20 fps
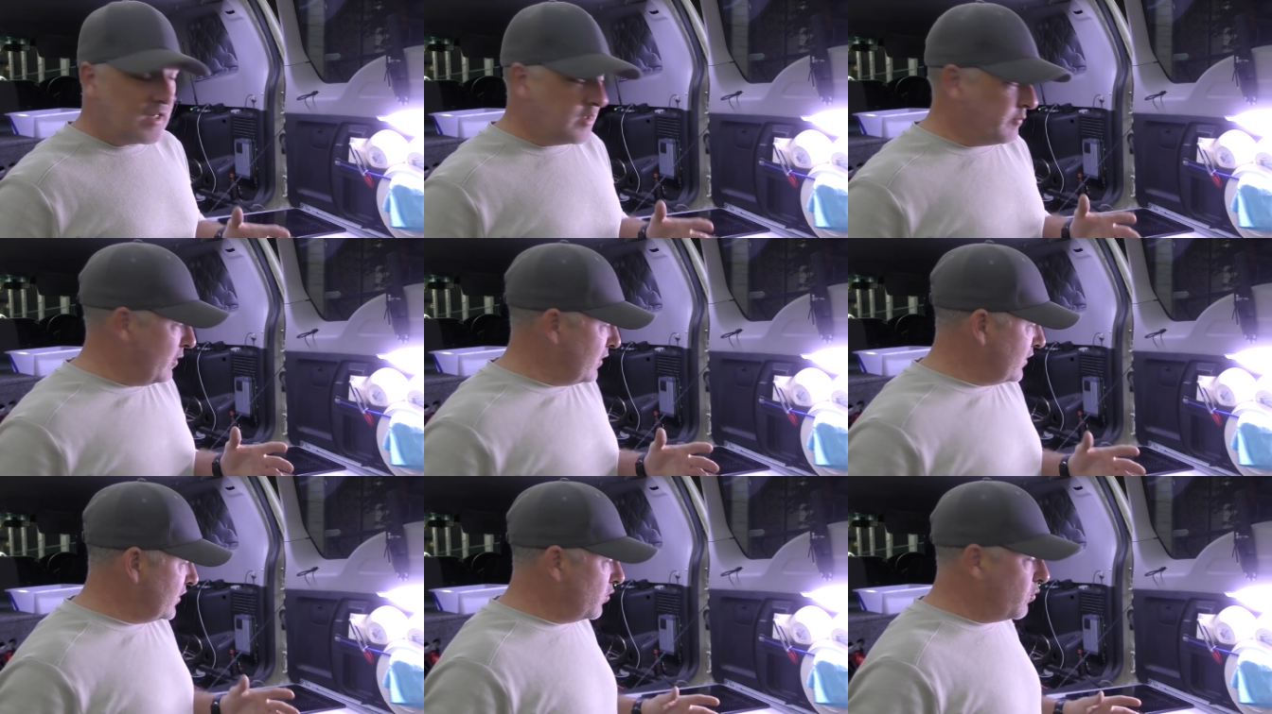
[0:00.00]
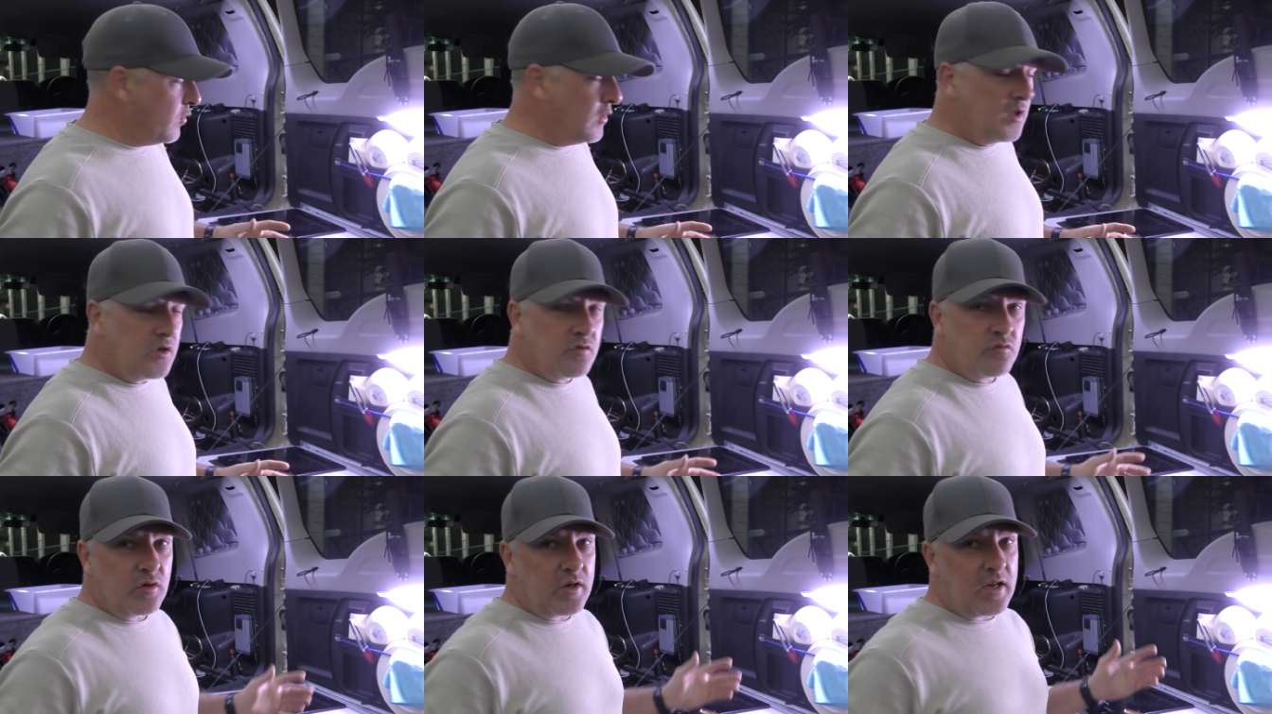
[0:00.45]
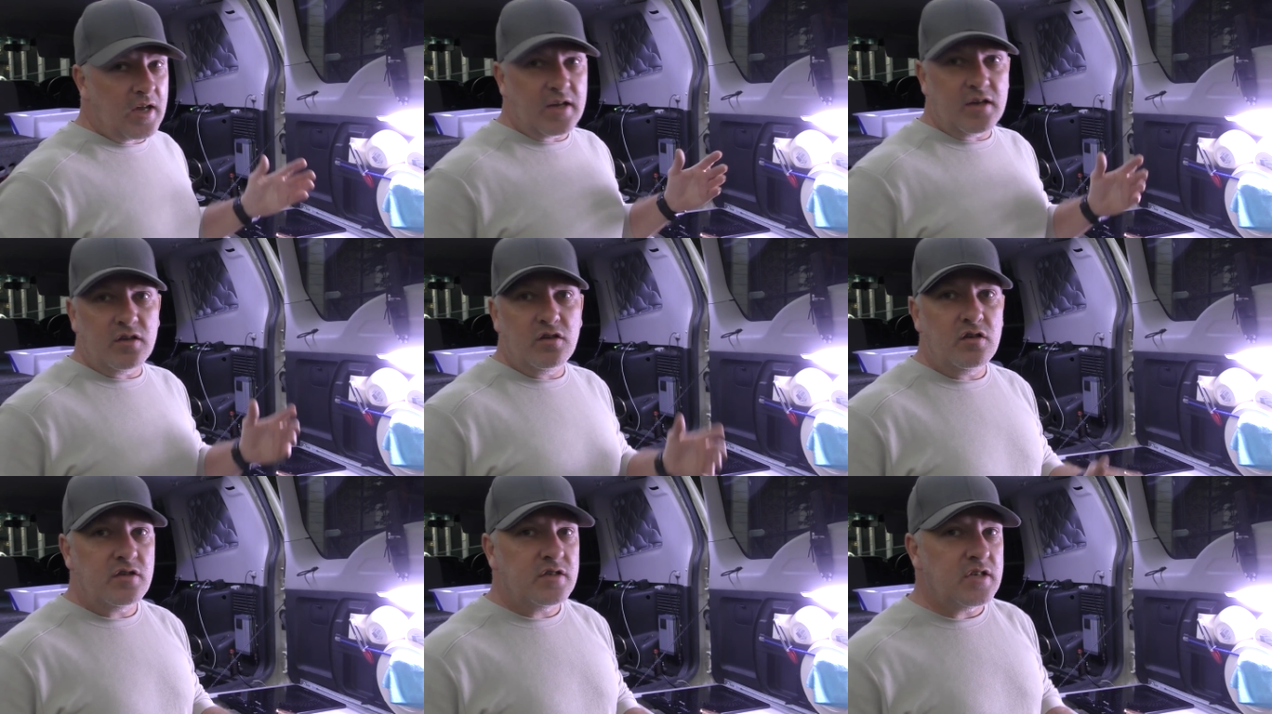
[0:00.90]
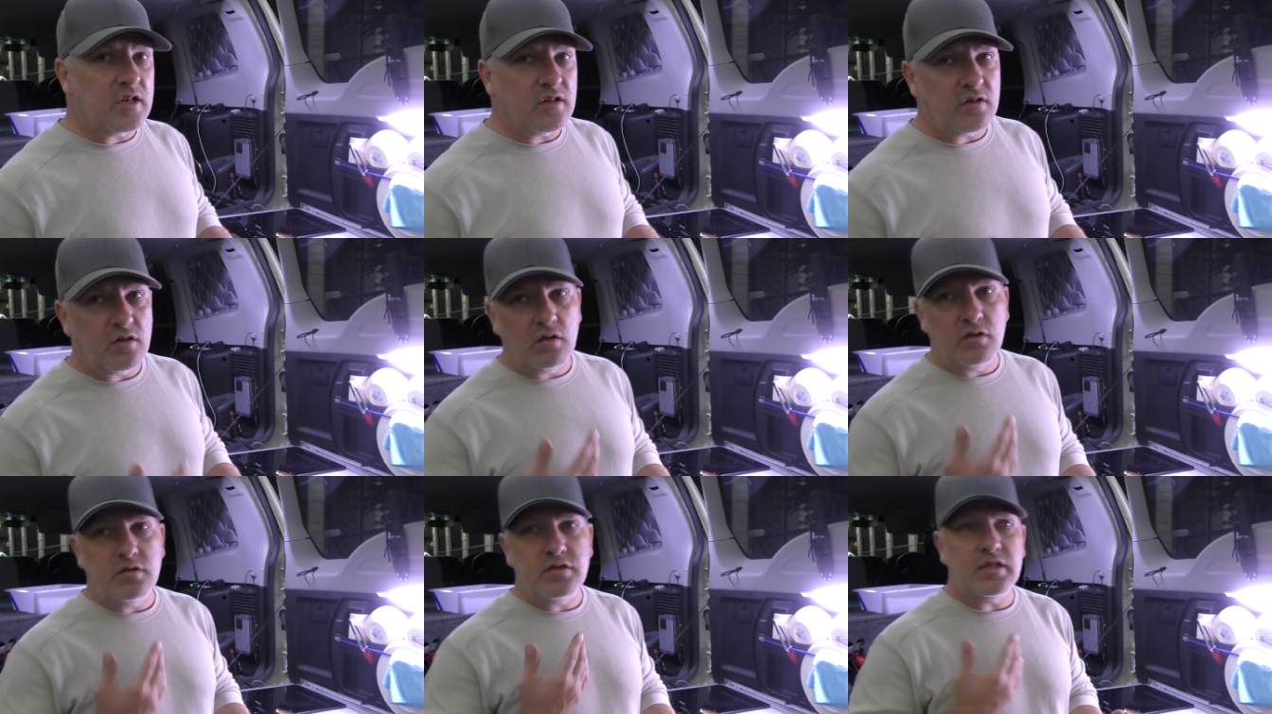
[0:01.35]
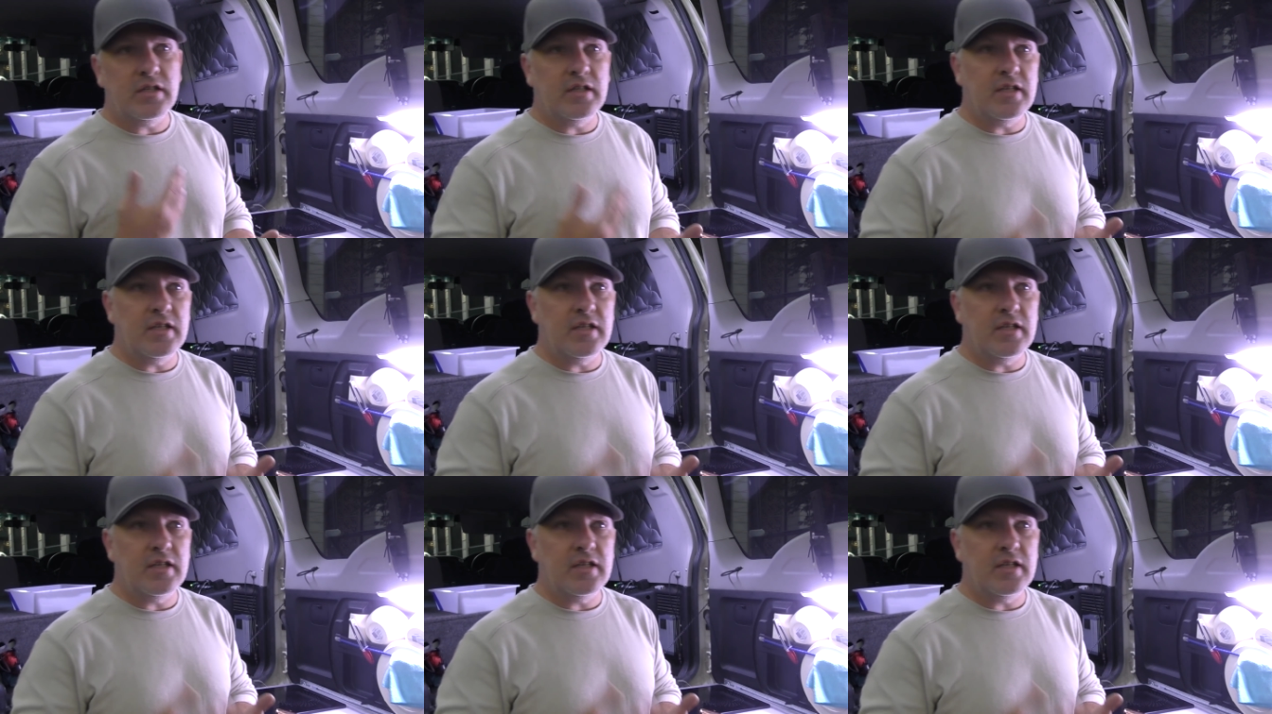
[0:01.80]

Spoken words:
especially when it's regarding new technology,